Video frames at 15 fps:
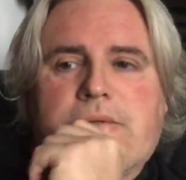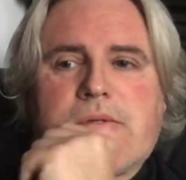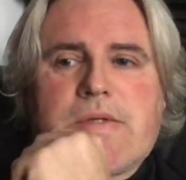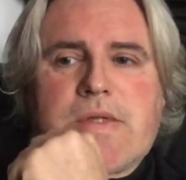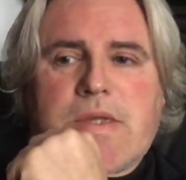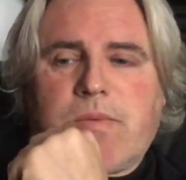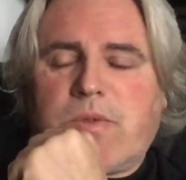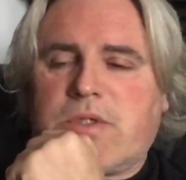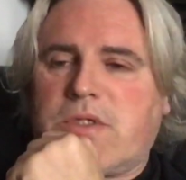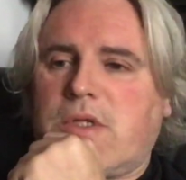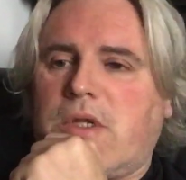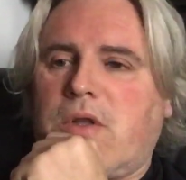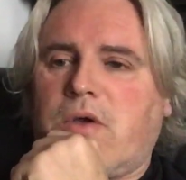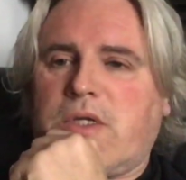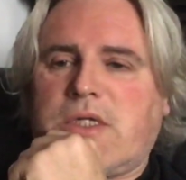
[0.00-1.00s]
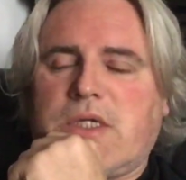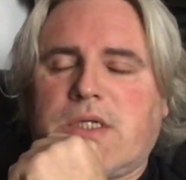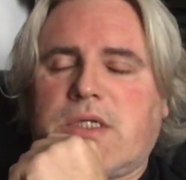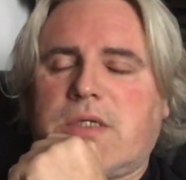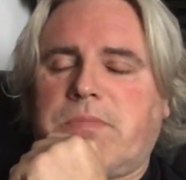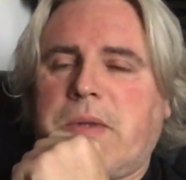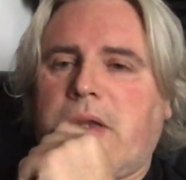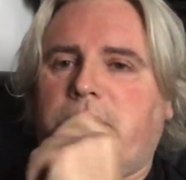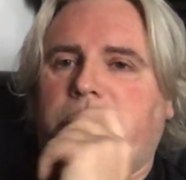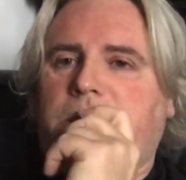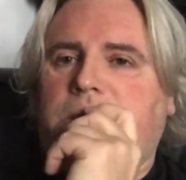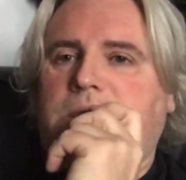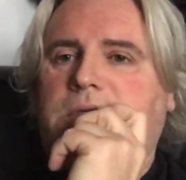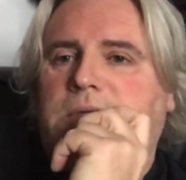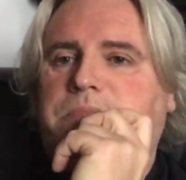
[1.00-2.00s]
wasn't a nice
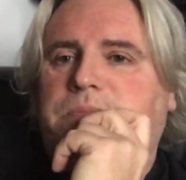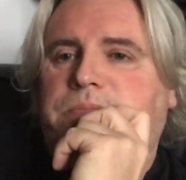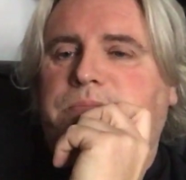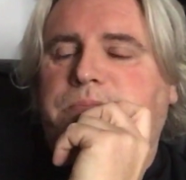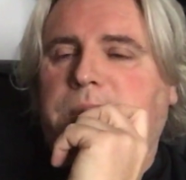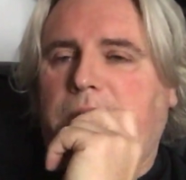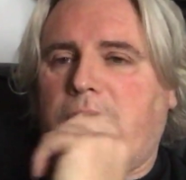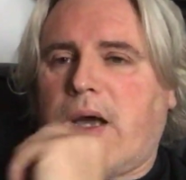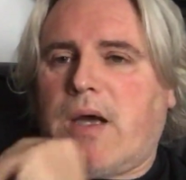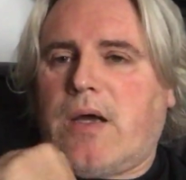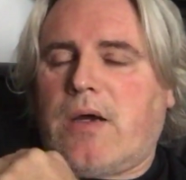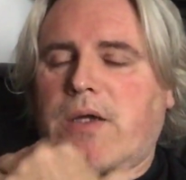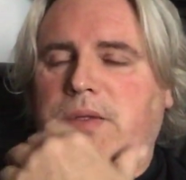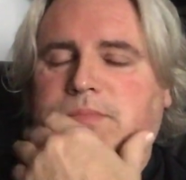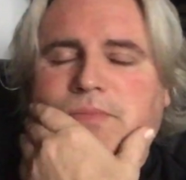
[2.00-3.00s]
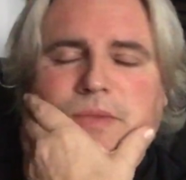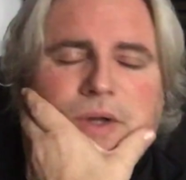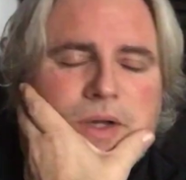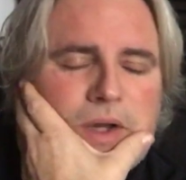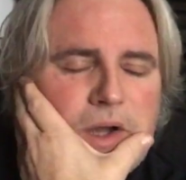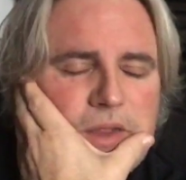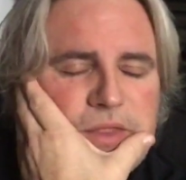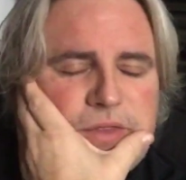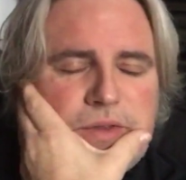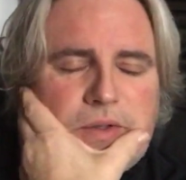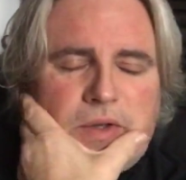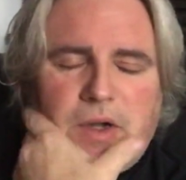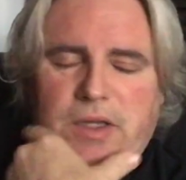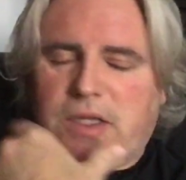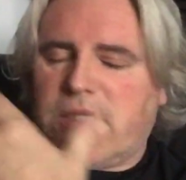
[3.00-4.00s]
experience. But I
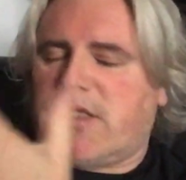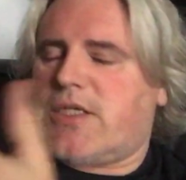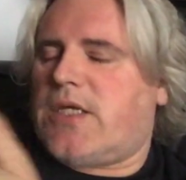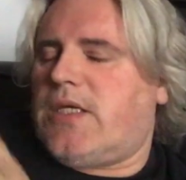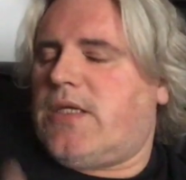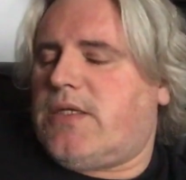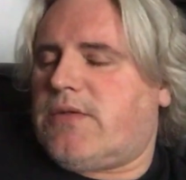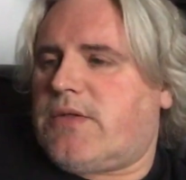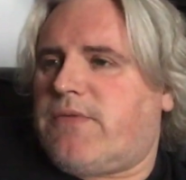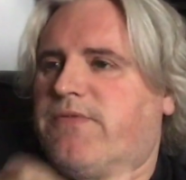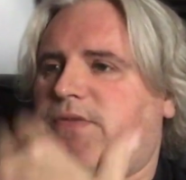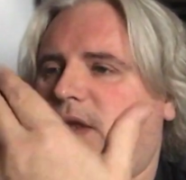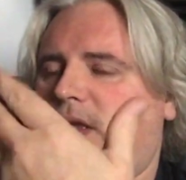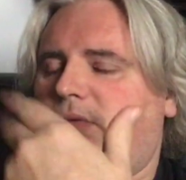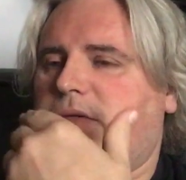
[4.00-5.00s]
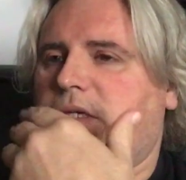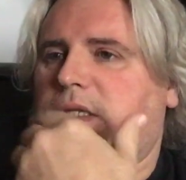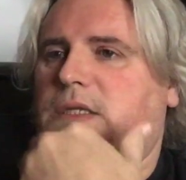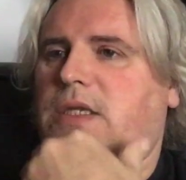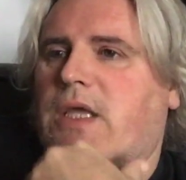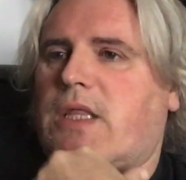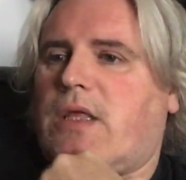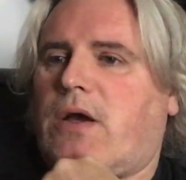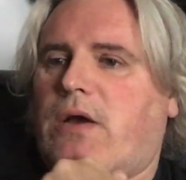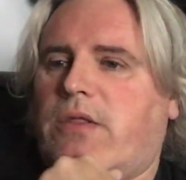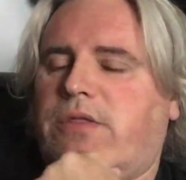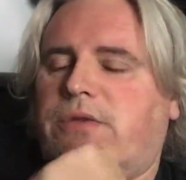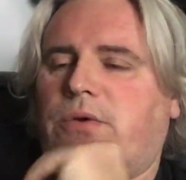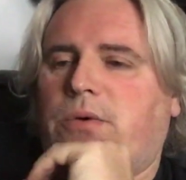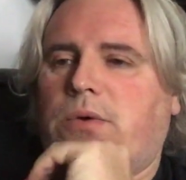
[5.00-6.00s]
could see flavours in there that I
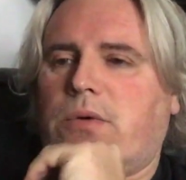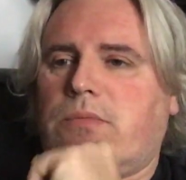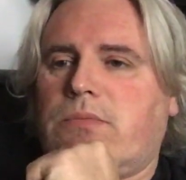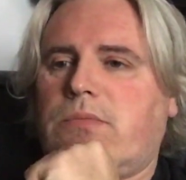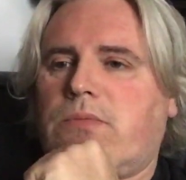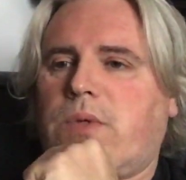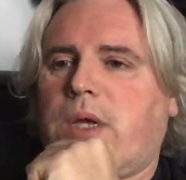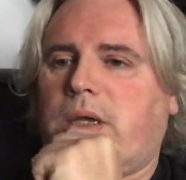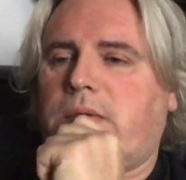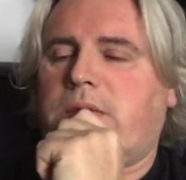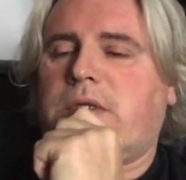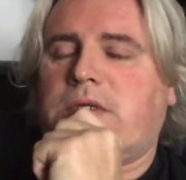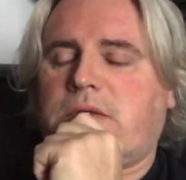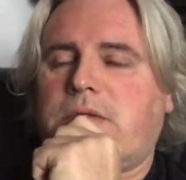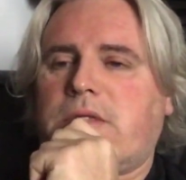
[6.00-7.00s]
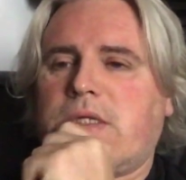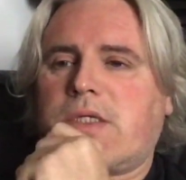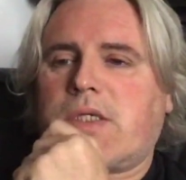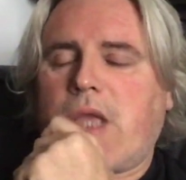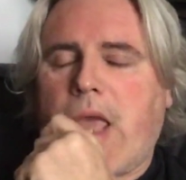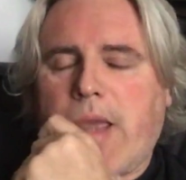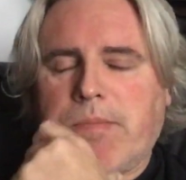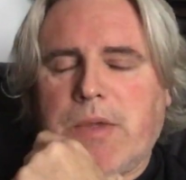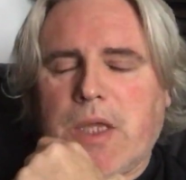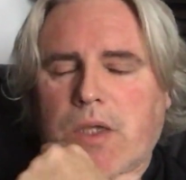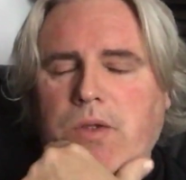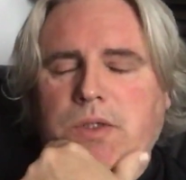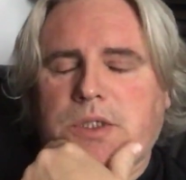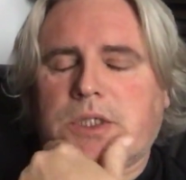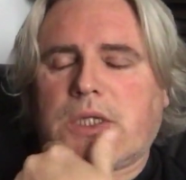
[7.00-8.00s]
thought, wow, this can be a
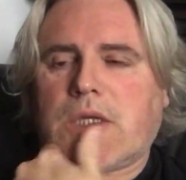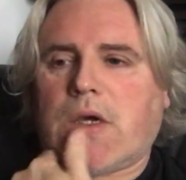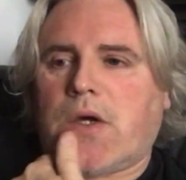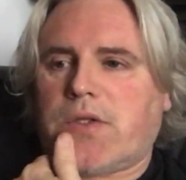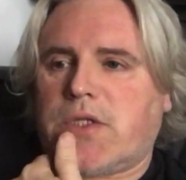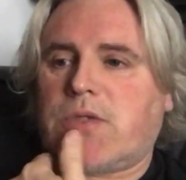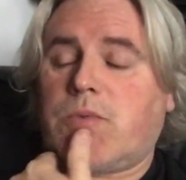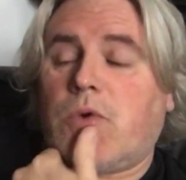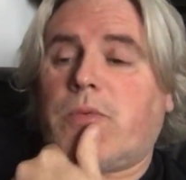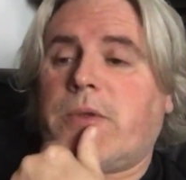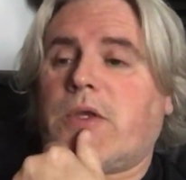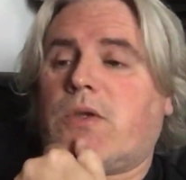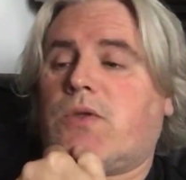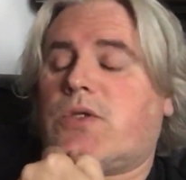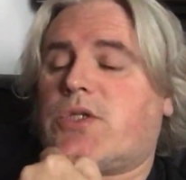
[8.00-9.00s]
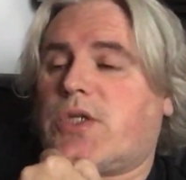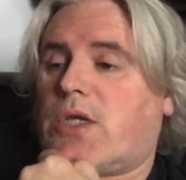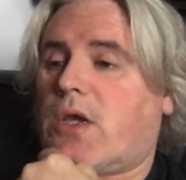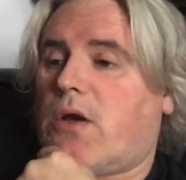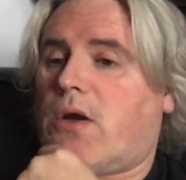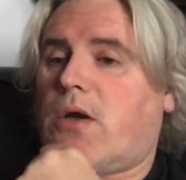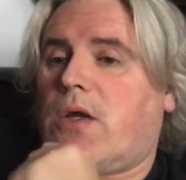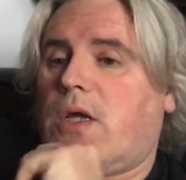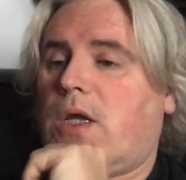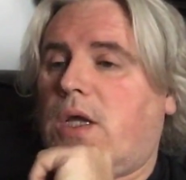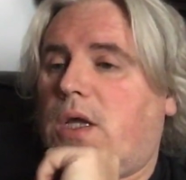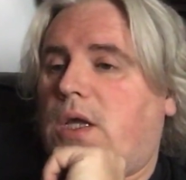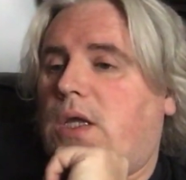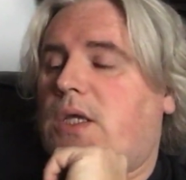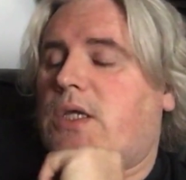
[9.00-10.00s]
good cigar. This will be a good cigar.
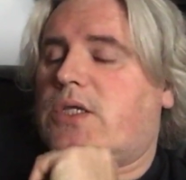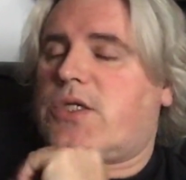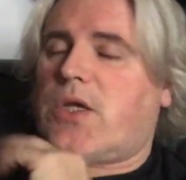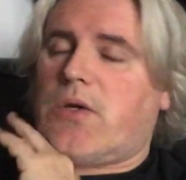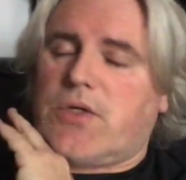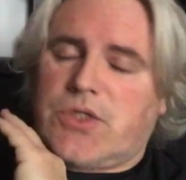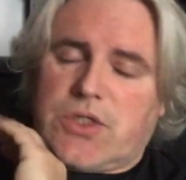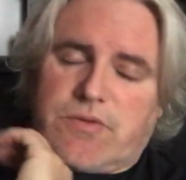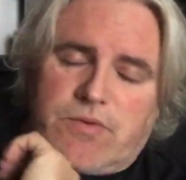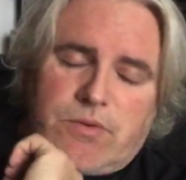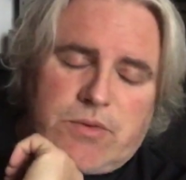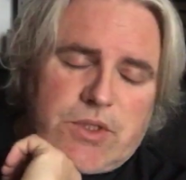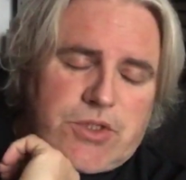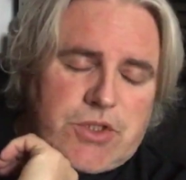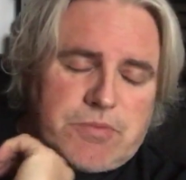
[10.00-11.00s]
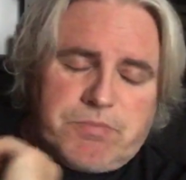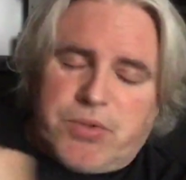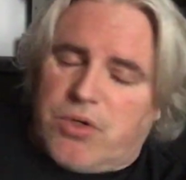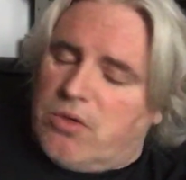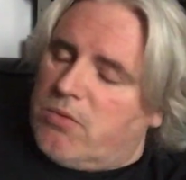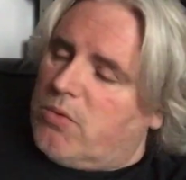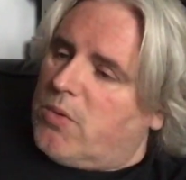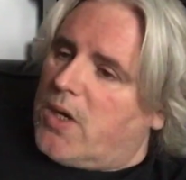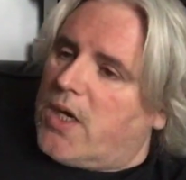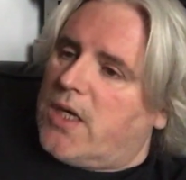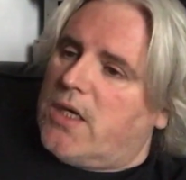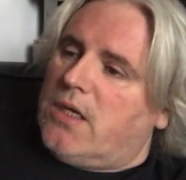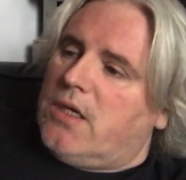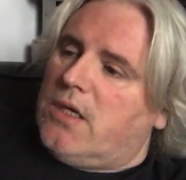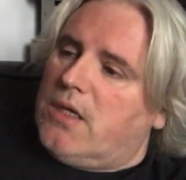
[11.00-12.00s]
So I just thought, let's just put them
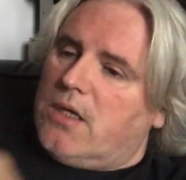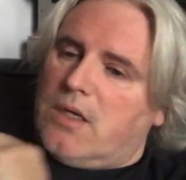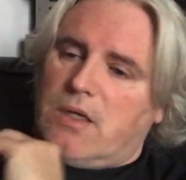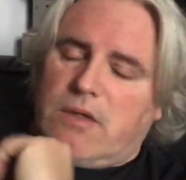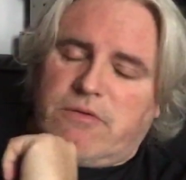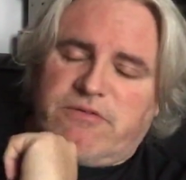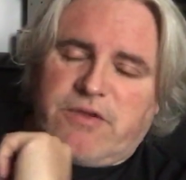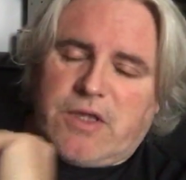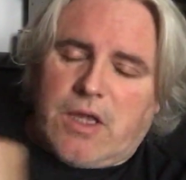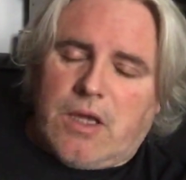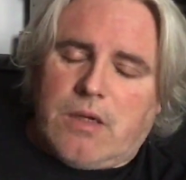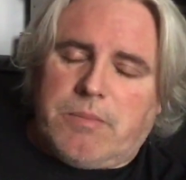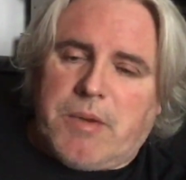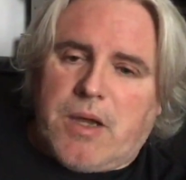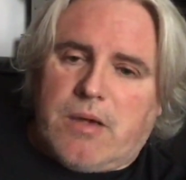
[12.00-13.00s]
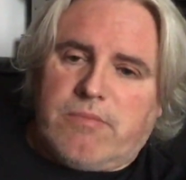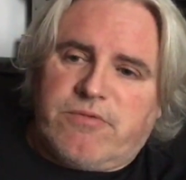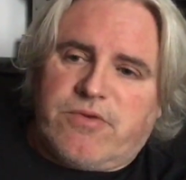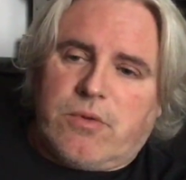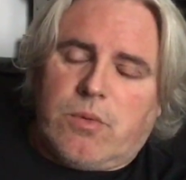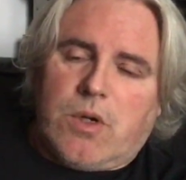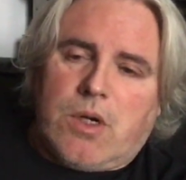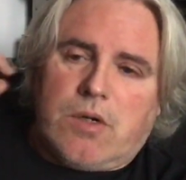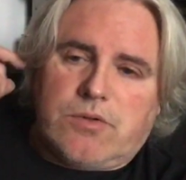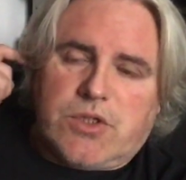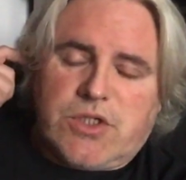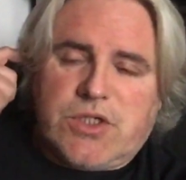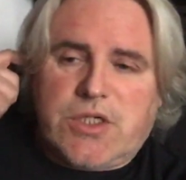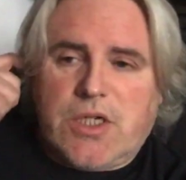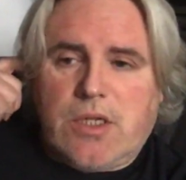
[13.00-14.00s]
away, forget about them for a while,
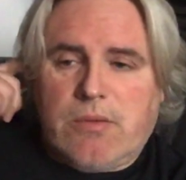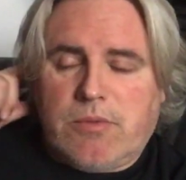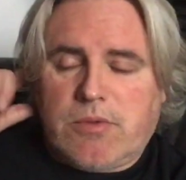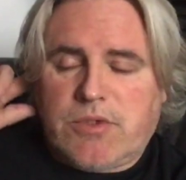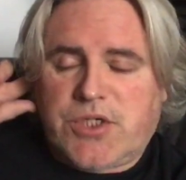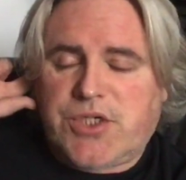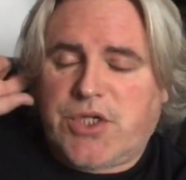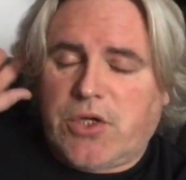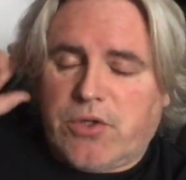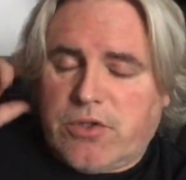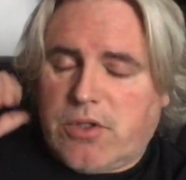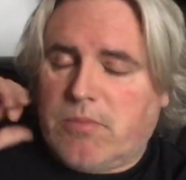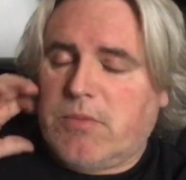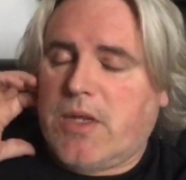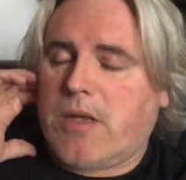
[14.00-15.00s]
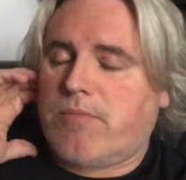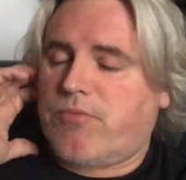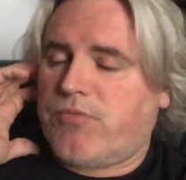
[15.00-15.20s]
just sit on them, let them